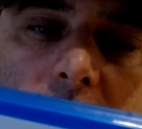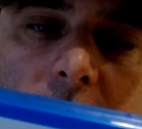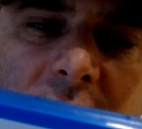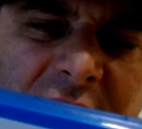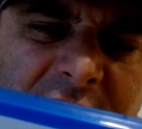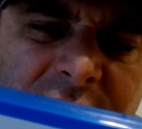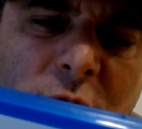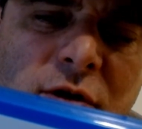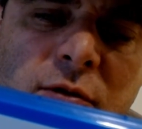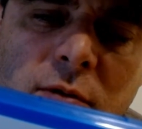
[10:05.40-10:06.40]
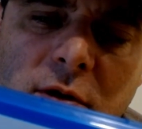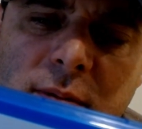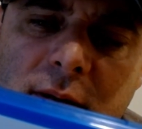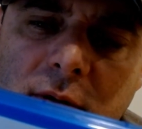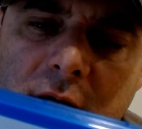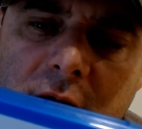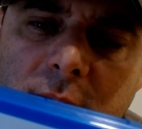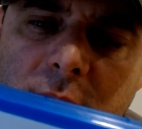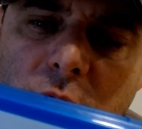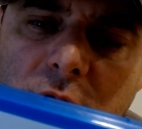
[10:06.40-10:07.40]
I think I have one or two other people. I can't
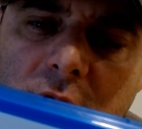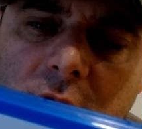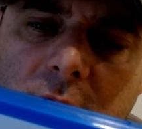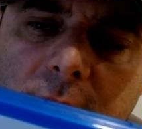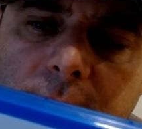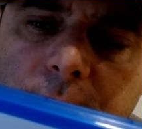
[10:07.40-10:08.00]
remember who they are.